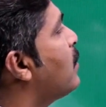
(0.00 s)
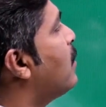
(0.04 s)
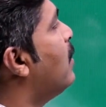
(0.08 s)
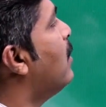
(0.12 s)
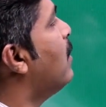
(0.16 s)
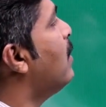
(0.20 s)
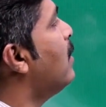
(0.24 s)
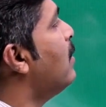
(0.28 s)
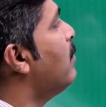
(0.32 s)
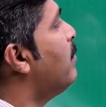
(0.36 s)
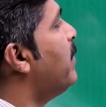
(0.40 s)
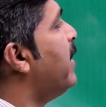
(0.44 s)

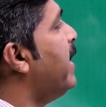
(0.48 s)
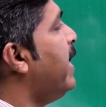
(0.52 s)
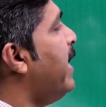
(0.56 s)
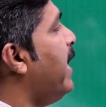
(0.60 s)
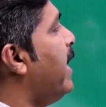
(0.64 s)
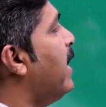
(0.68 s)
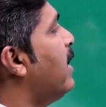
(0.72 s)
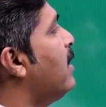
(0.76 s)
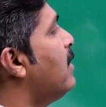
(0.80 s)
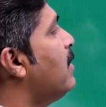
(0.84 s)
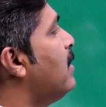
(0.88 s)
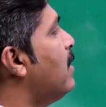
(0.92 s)
caught by
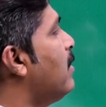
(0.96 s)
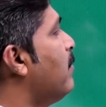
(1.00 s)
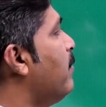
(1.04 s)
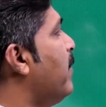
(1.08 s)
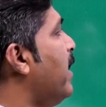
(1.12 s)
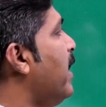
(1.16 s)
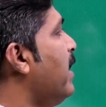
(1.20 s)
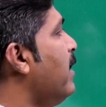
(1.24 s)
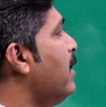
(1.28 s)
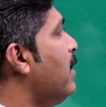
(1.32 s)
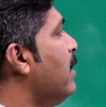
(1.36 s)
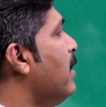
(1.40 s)
another
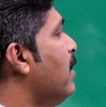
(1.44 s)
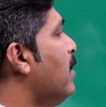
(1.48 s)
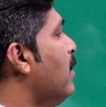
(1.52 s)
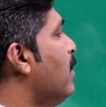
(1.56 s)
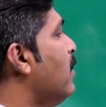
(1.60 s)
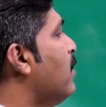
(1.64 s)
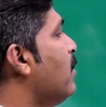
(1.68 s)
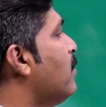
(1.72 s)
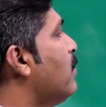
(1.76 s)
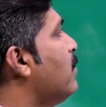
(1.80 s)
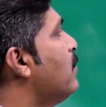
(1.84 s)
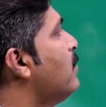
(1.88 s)
man
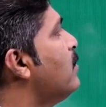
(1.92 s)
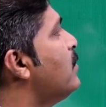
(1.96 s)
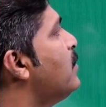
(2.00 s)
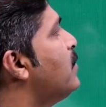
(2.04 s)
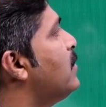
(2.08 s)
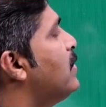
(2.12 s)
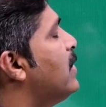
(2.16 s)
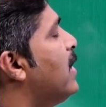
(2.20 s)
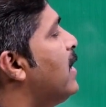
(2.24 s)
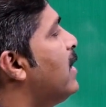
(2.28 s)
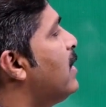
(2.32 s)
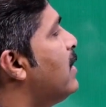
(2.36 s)
who
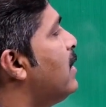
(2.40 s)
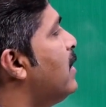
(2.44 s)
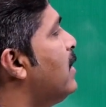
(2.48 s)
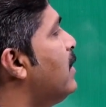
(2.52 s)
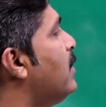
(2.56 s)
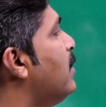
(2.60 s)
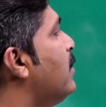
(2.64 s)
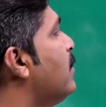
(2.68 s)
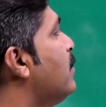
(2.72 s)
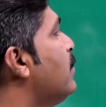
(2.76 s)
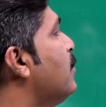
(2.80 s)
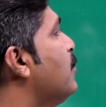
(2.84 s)
starts
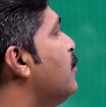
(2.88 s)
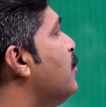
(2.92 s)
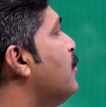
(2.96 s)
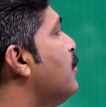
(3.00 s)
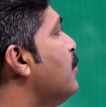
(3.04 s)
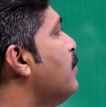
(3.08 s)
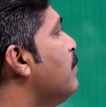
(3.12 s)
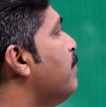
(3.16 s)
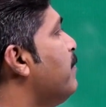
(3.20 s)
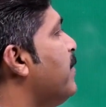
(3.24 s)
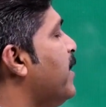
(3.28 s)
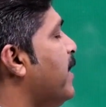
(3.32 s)
at
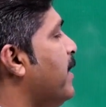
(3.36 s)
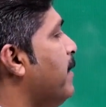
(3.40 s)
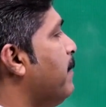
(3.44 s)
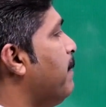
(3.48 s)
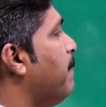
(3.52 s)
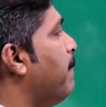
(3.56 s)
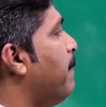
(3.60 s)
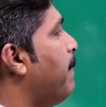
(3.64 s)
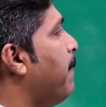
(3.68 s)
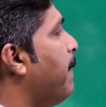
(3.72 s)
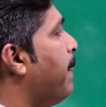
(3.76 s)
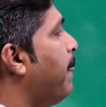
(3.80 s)
2 p.m.
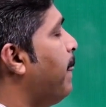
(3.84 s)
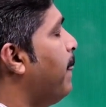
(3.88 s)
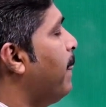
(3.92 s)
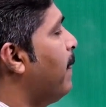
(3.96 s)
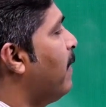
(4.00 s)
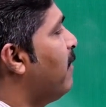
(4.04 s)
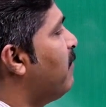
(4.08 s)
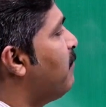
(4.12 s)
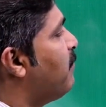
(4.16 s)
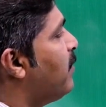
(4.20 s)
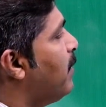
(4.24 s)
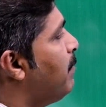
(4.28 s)

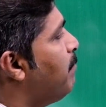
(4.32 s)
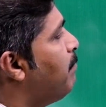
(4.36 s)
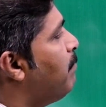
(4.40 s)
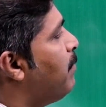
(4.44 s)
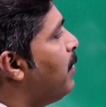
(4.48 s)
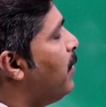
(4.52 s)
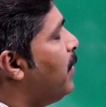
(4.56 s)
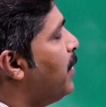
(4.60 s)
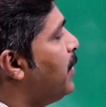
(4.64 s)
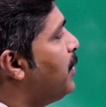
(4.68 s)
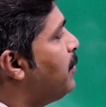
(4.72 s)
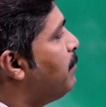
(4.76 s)
from
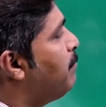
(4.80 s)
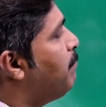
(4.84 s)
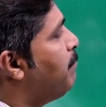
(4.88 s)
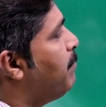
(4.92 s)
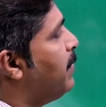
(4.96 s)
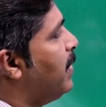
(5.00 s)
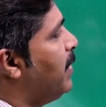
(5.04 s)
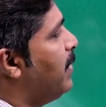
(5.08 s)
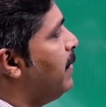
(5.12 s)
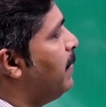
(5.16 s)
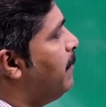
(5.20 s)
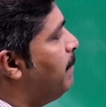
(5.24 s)
point
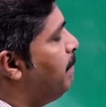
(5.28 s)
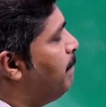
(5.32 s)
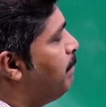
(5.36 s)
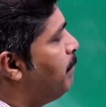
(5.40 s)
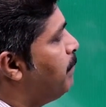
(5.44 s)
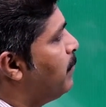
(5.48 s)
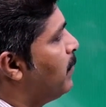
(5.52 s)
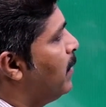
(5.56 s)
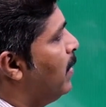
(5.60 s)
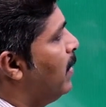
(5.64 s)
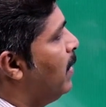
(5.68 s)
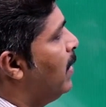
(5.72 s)
P
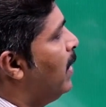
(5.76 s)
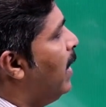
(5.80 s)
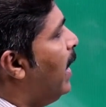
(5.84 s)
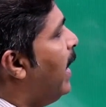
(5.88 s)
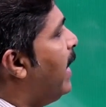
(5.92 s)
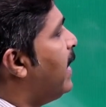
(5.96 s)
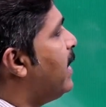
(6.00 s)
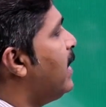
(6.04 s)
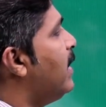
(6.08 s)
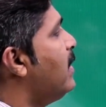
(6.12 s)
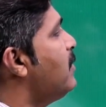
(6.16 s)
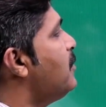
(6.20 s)

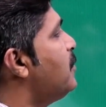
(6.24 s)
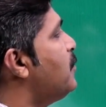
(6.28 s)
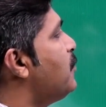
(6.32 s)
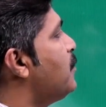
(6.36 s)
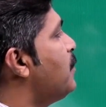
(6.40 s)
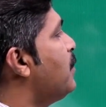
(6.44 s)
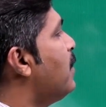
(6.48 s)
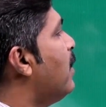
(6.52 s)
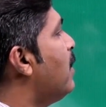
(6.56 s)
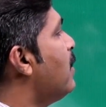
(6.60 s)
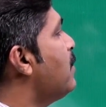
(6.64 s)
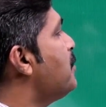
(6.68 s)
and runs
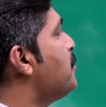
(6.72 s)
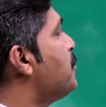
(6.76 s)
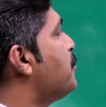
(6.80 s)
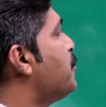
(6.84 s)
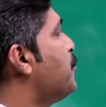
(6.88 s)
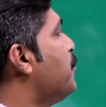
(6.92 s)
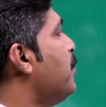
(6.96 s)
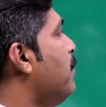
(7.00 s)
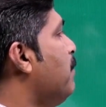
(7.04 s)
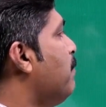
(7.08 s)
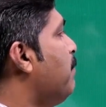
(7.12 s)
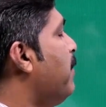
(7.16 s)

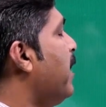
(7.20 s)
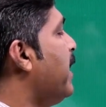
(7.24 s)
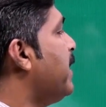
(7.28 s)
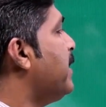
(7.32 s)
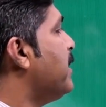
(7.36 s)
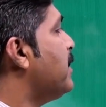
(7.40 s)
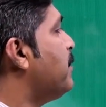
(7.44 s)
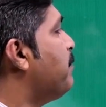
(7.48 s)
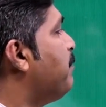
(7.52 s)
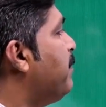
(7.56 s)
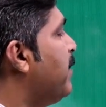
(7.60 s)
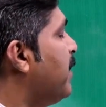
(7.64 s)
non-stop at
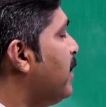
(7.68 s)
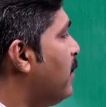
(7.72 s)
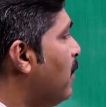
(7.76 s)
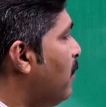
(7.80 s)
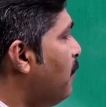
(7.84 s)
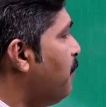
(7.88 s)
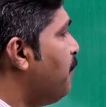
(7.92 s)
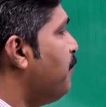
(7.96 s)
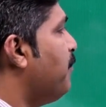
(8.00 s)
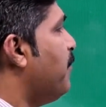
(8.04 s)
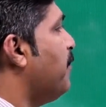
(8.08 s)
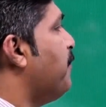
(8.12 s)
a speed
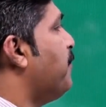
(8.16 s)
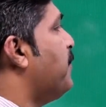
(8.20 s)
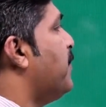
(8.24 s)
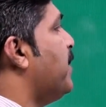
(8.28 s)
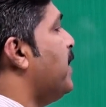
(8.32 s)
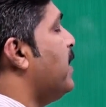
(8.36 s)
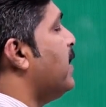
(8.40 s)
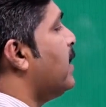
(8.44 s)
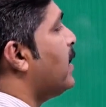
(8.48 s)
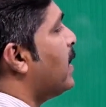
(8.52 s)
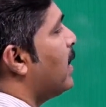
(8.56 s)
of 15